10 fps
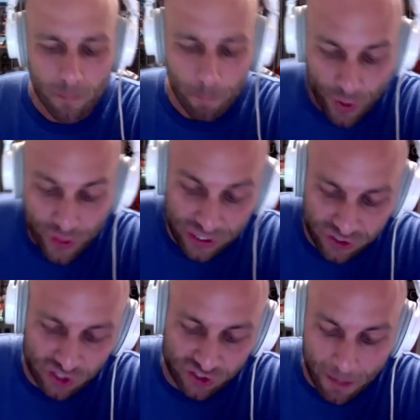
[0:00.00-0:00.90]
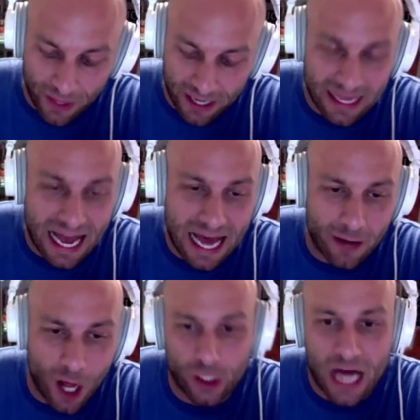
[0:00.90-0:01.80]
But this is something that
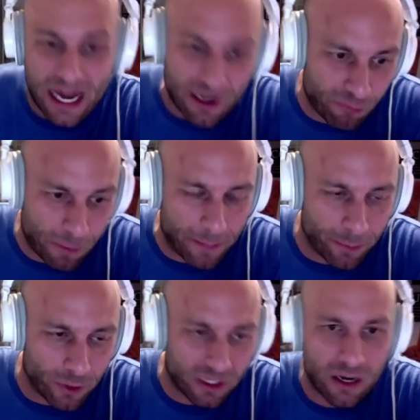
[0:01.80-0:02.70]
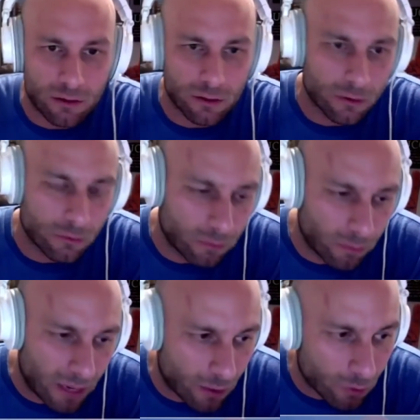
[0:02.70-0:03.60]
a lot of people, and I don't know
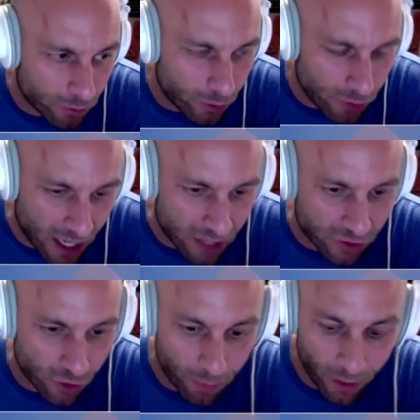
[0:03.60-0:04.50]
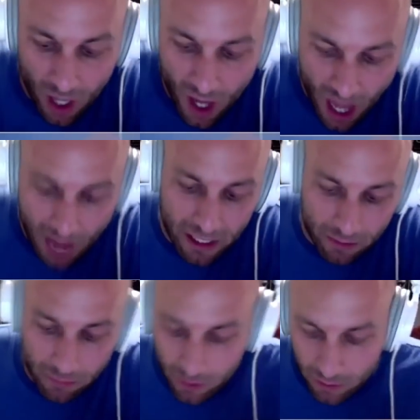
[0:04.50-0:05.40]
how old you guys are, but I mean,
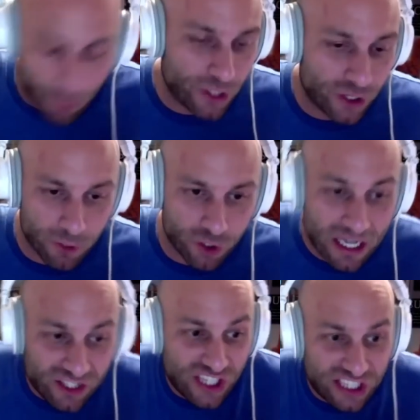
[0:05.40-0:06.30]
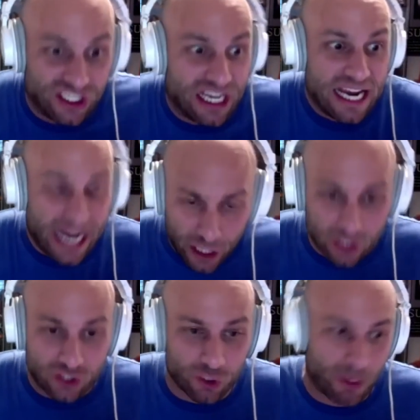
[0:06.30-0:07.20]
I would think the majority. It's 60
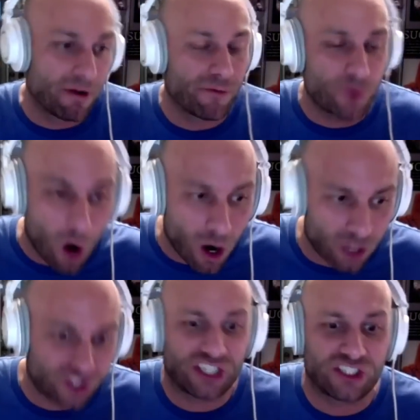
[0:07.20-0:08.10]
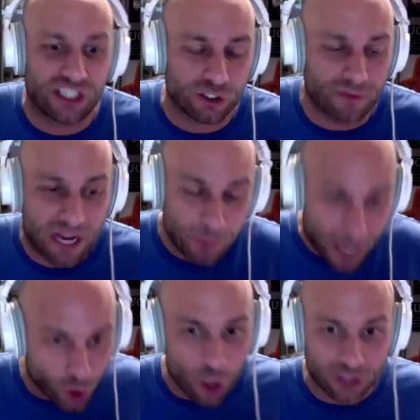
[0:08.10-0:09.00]
years. So even if you are 60 years of age, it's been a
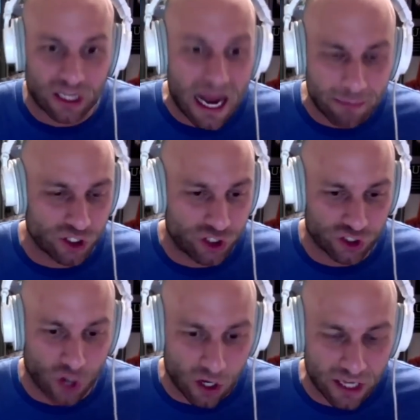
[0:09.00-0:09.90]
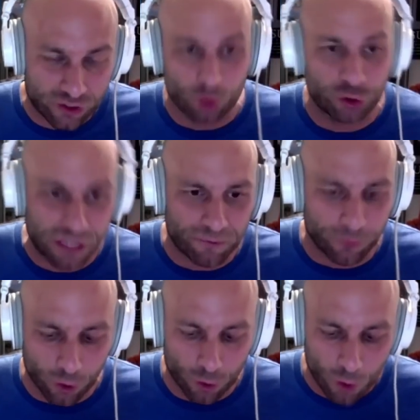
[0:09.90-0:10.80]
long time since you saw this or lived
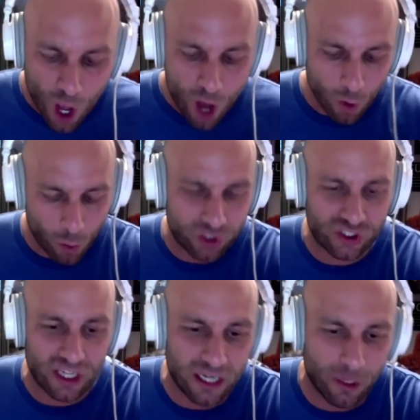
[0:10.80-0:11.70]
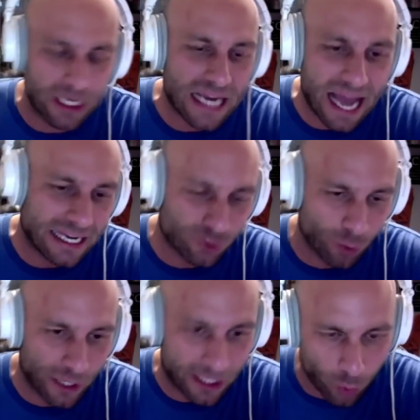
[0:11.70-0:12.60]
through what we're seeing here with the Yankees
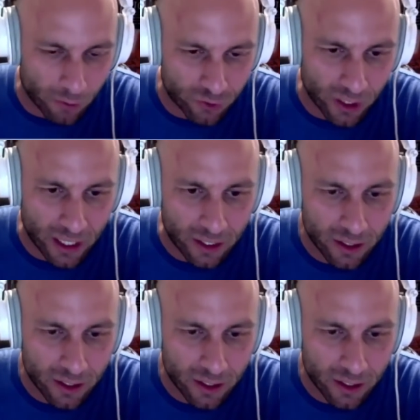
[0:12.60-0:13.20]
winning 12 straight.